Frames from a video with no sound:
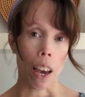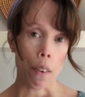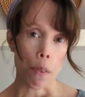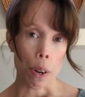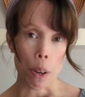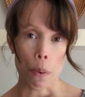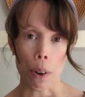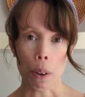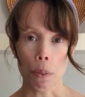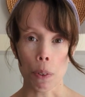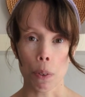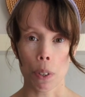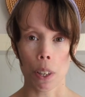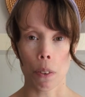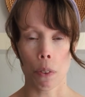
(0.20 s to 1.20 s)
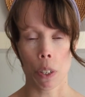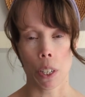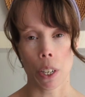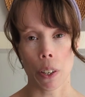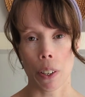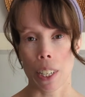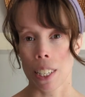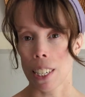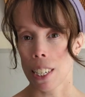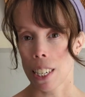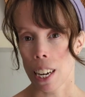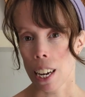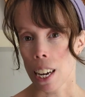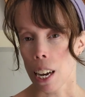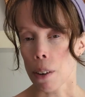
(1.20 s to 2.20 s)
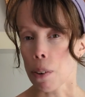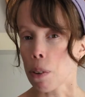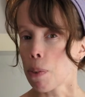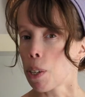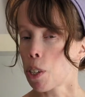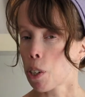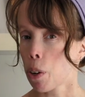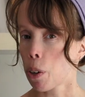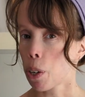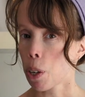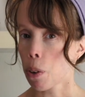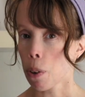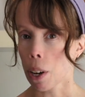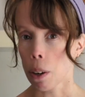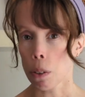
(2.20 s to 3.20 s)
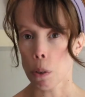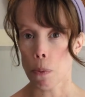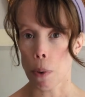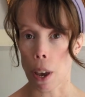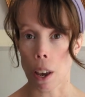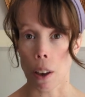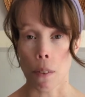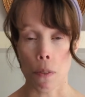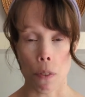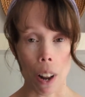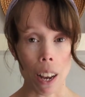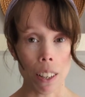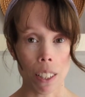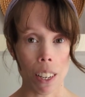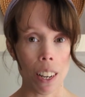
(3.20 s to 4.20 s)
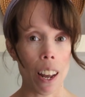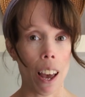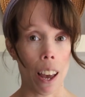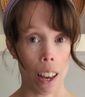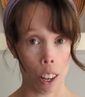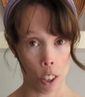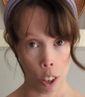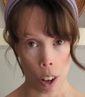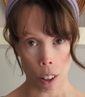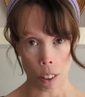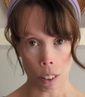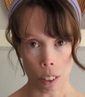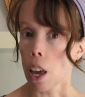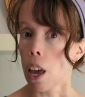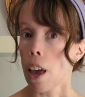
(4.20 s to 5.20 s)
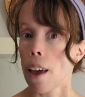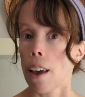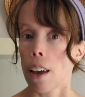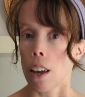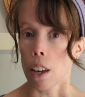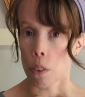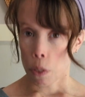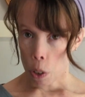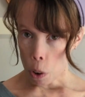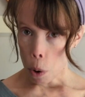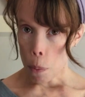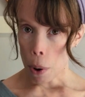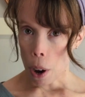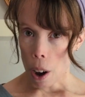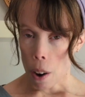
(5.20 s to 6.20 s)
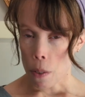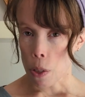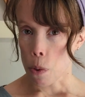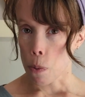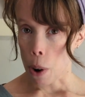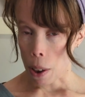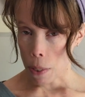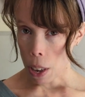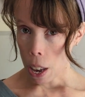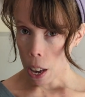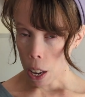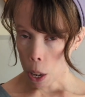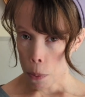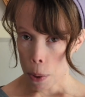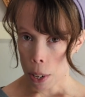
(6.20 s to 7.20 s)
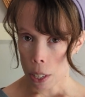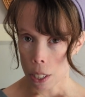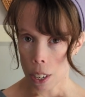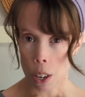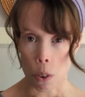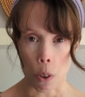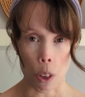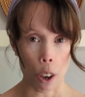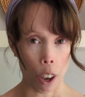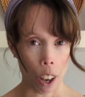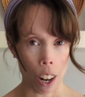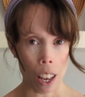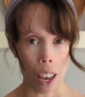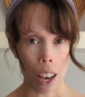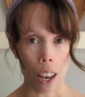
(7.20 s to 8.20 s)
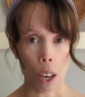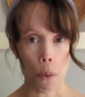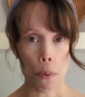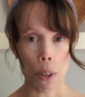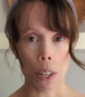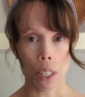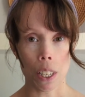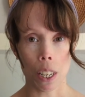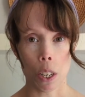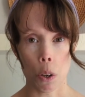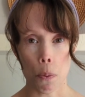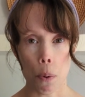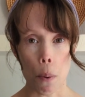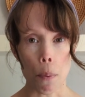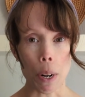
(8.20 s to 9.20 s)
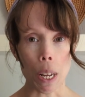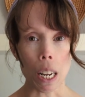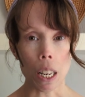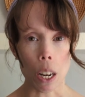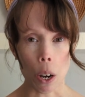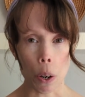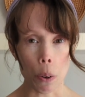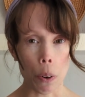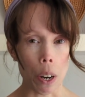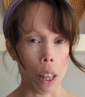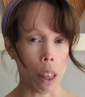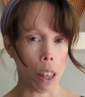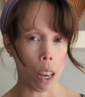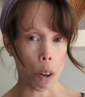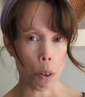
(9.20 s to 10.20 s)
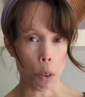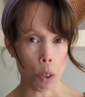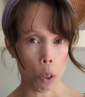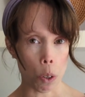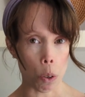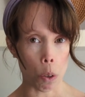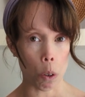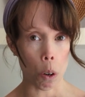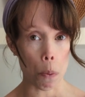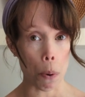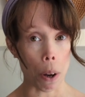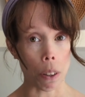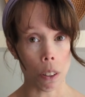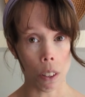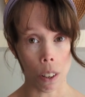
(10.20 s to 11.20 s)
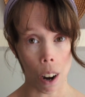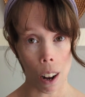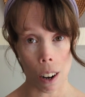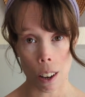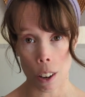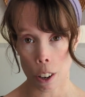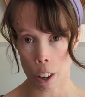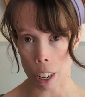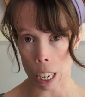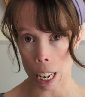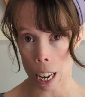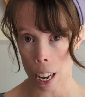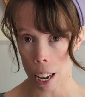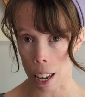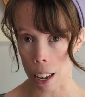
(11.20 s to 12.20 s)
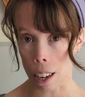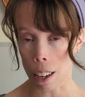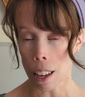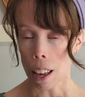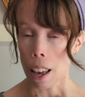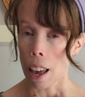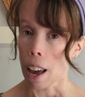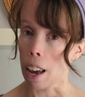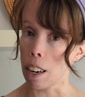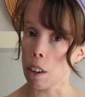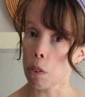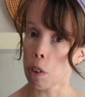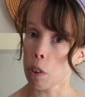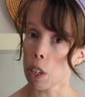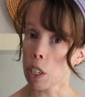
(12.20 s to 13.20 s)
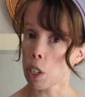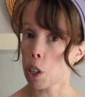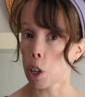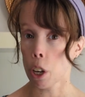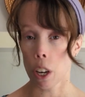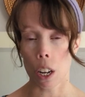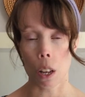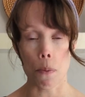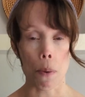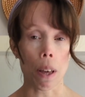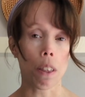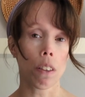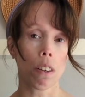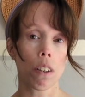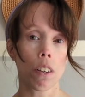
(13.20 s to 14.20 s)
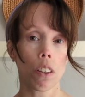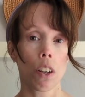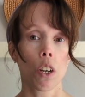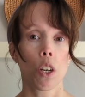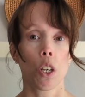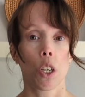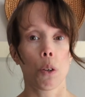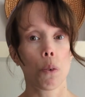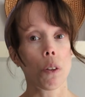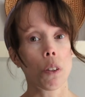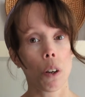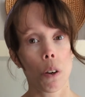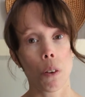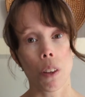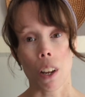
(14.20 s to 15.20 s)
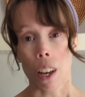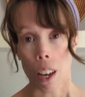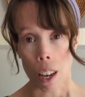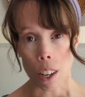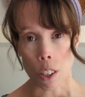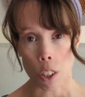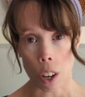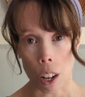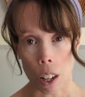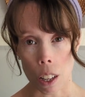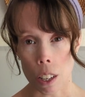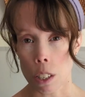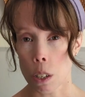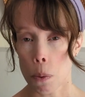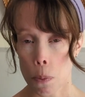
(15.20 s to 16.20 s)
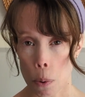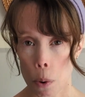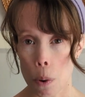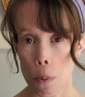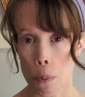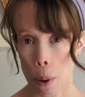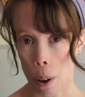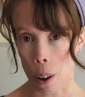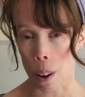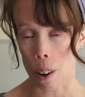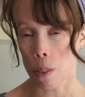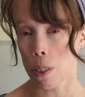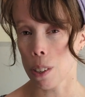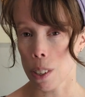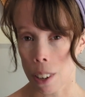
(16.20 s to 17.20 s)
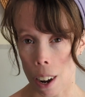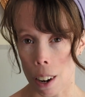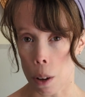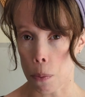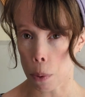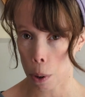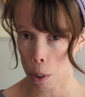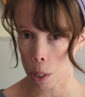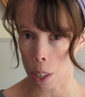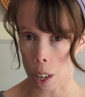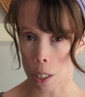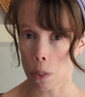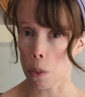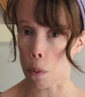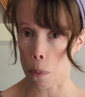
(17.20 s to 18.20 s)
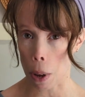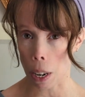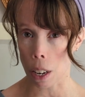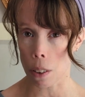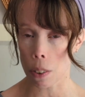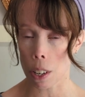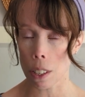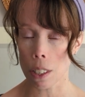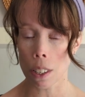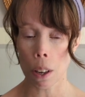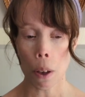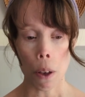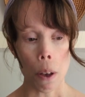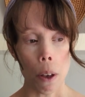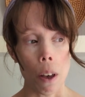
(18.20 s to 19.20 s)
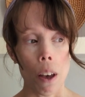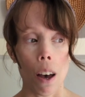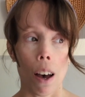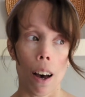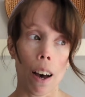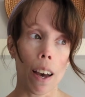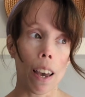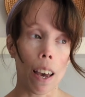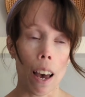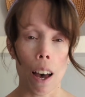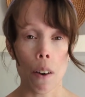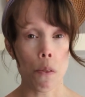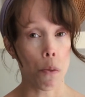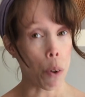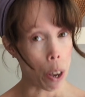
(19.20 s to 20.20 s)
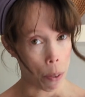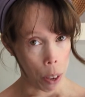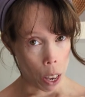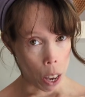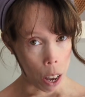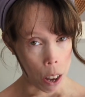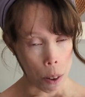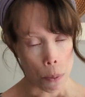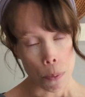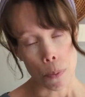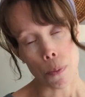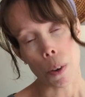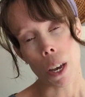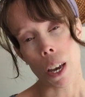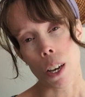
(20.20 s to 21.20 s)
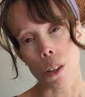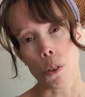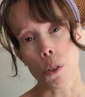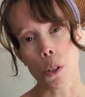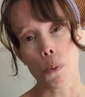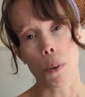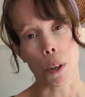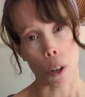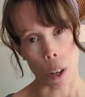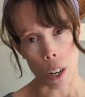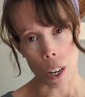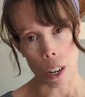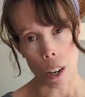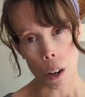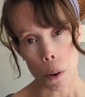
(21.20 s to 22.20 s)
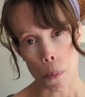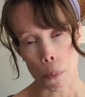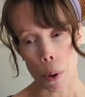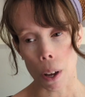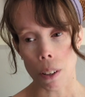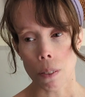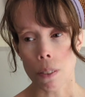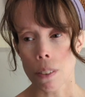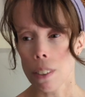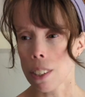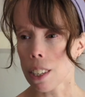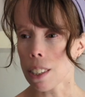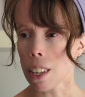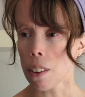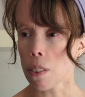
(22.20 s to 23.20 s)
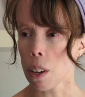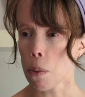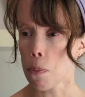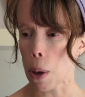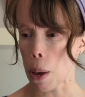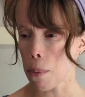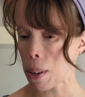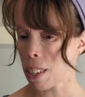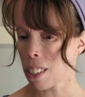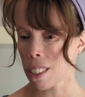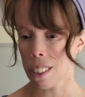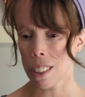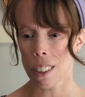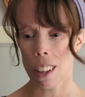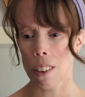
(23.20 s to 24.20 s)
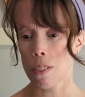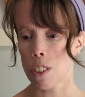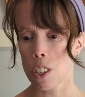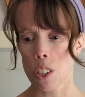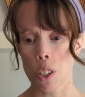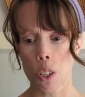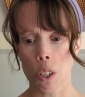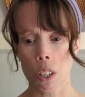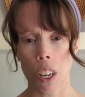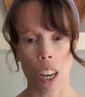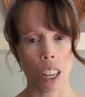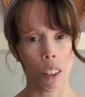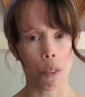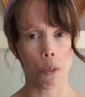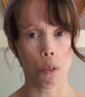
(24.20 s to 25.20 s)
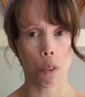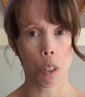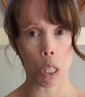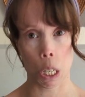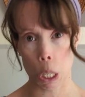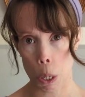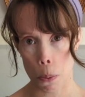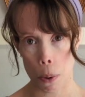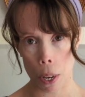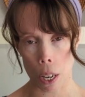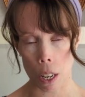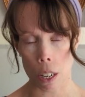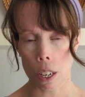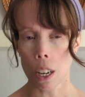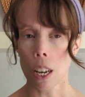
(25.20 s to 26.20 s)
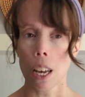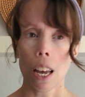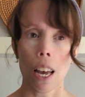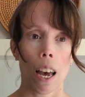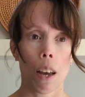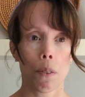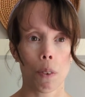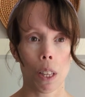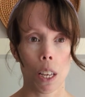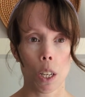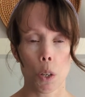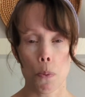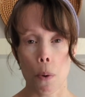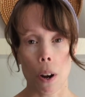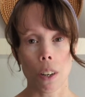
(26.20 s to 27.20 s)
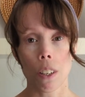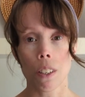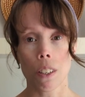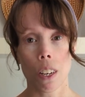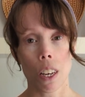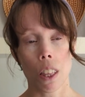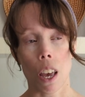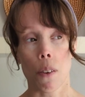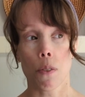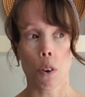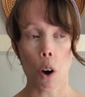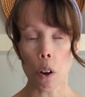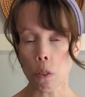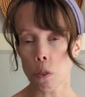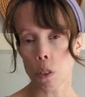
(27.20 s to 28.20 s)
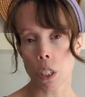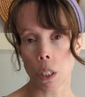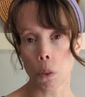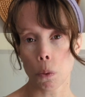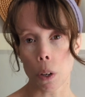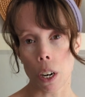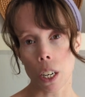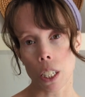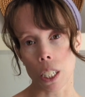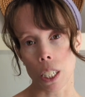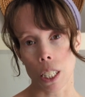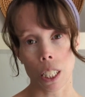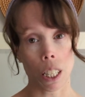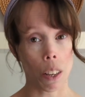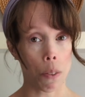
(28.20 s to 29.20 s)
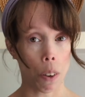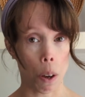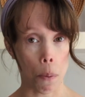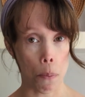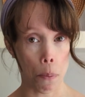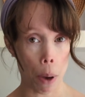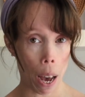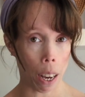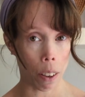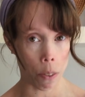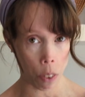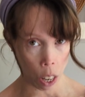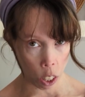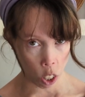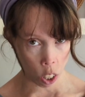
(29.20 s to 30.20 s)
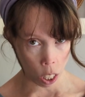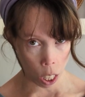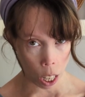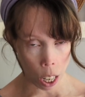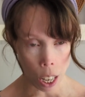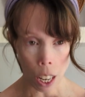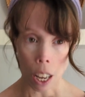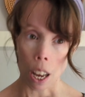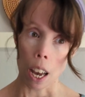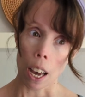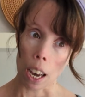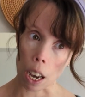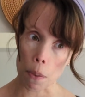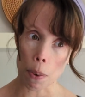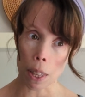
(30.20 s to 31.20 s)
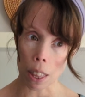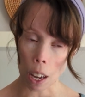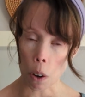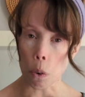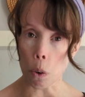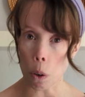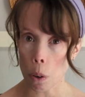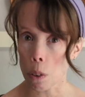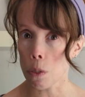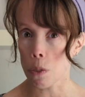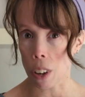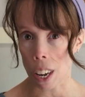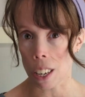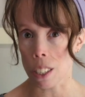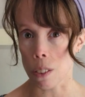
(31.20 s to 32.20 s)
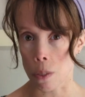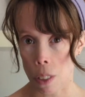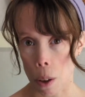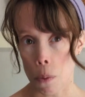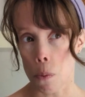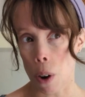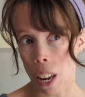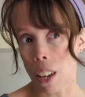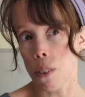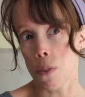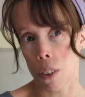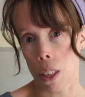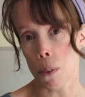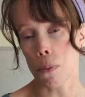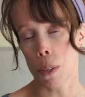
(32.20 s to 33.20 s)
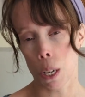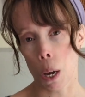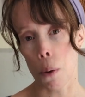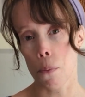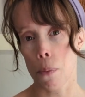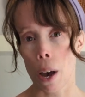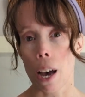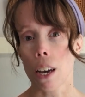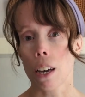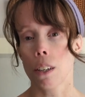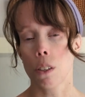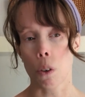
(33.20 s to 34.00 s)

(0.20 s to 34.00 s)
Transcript: Hey everybody, welcome to another video, and today I'm going to be showing you how to make flaxseed hair gel. If you're a part of the wavy hair community or the curly hair community, you probably know a thing or two about styling curly hair. And if you're into the curly method, you will know that hair gel is an important part of the styling process for many of us. I have wavy hair. My hair used to be curlier, but since I've had babies, they've just kind of disappeared. And with each pregnancy, they've gone for a little while and then they've come back eventually. I'm in that awkward phase of they're waiting for them to come back.